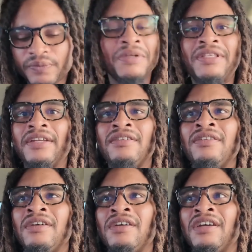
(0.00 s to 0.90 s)
But then
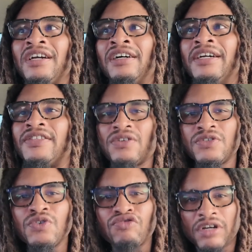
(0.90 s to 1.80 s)
it's
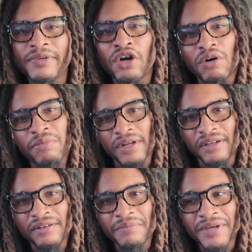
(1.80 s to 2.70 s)
also incredibly
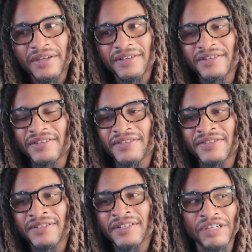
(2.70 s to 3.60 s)
humbling because